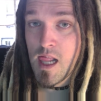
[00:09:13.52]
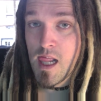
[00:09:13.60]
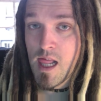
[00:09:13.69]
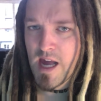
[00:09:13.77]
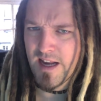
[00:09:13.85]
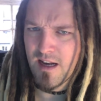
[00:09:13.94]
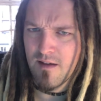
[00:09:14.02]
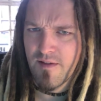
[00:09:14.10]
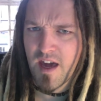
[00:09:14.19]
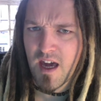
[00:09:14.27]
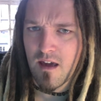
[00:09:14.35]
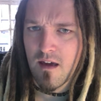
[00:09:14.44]
And love
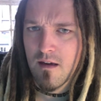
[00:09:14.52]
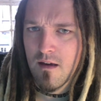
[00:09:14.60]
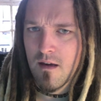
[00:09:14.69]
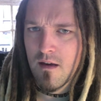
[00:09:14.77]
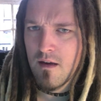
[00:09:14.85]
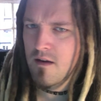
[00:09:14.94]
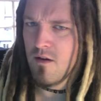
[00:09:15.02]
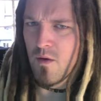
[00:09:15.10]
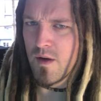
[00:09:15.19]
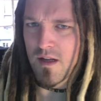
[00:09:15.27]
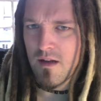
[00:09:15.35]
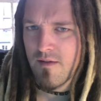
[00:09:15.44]
cake. Always
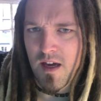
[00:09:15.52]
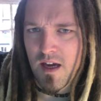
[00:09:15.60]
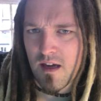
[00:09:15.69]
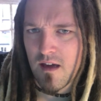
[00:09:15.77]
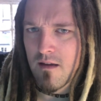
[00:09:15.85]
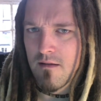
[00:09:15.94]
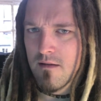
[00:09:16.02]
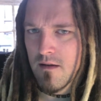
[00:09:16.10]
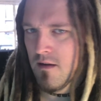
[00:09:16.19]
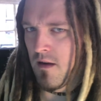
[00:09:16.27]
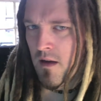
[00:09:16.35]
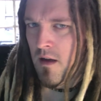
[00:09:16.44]
love cake.
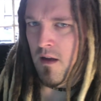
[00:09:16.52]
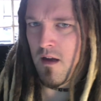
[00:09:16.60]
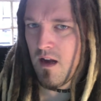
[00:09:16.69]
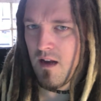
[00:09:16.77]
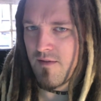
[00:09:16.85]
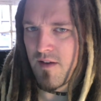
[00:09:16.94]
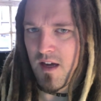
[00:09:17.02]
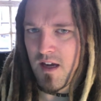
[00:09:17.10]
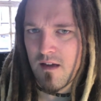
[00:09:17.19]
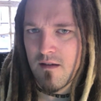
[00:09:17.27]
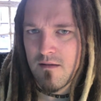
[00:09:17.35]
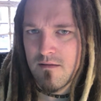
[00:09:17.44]
I love cake.
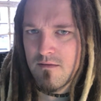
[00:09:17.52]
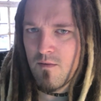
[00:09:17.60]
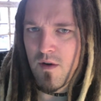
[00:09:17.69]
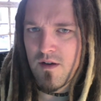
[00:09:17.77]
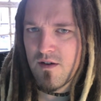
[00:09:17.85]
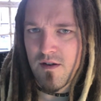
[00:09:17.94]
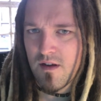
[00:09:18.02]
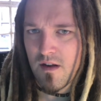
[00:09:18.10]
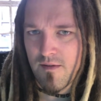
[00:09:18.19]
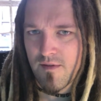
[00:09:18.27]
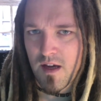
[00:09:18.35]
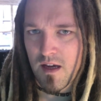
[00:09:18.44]
Why shouldn't you love
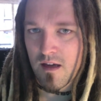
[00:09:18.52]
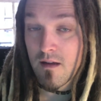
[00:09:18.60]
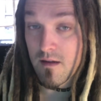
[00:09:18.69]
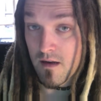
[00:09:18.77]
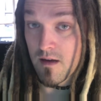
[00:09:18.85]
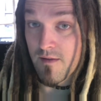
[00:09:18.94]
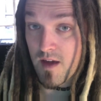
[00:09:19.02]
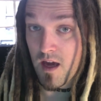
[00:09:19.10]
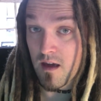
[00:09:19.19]
cake? Love cake.